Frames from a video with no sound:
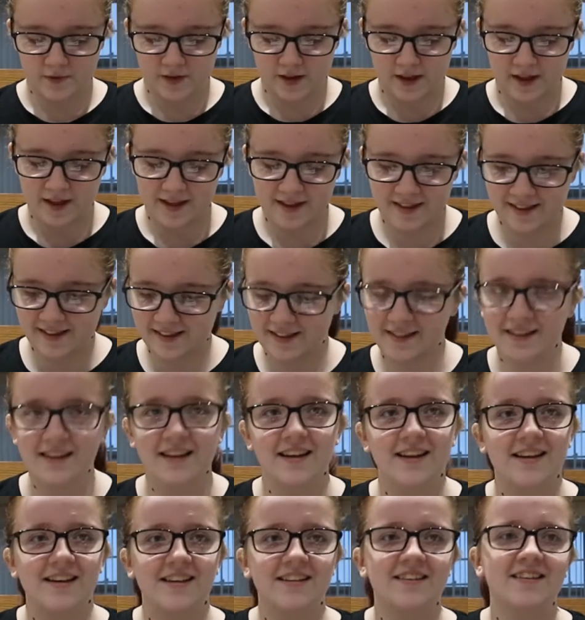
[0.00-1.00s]
I
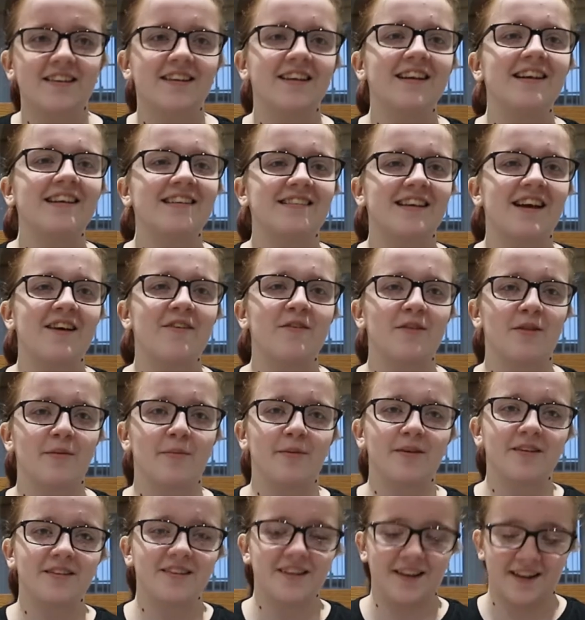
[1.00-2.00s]
was going to say with
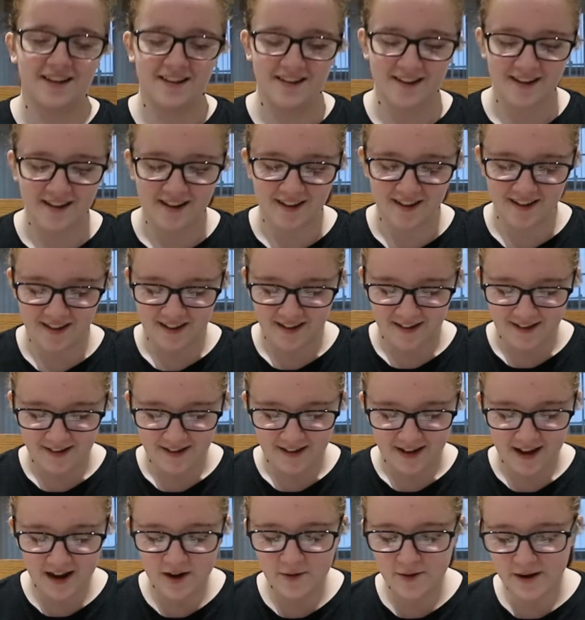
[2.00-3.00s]
the butter.
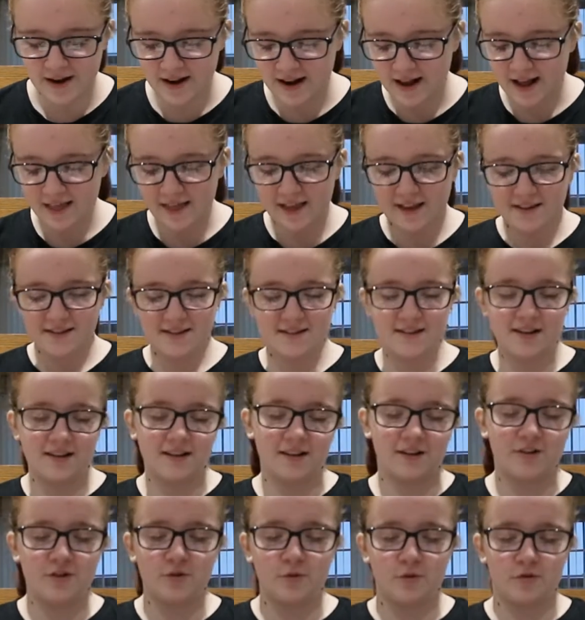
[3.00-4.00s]
Anyway, now that's
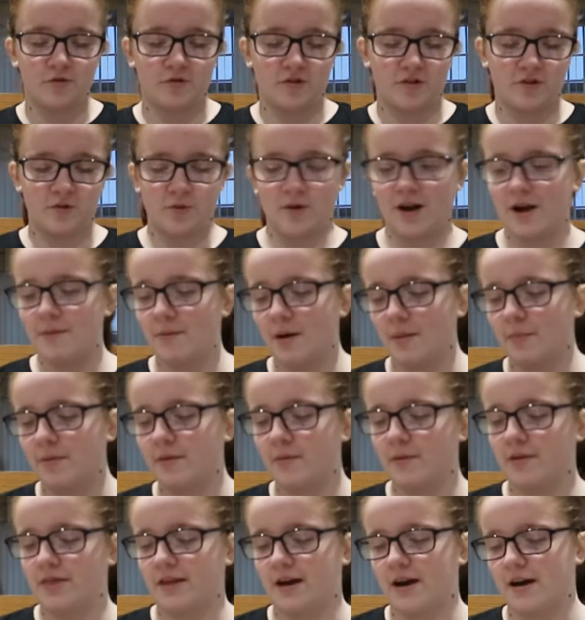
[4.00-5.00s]
exactly 200, so I'm happy
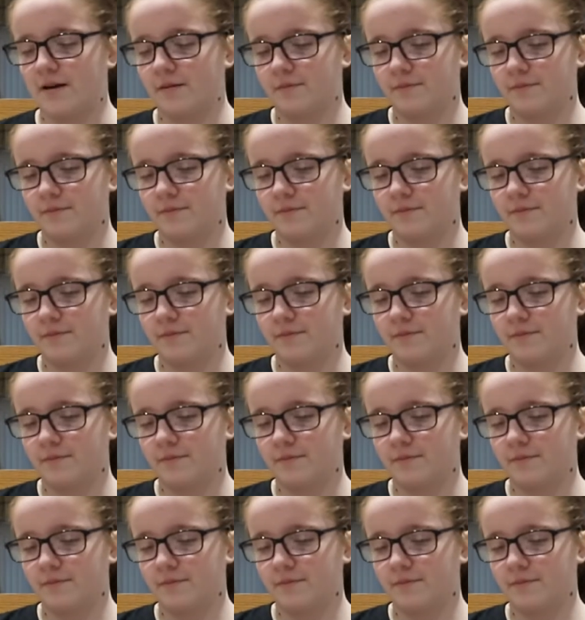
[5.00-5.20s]
with that.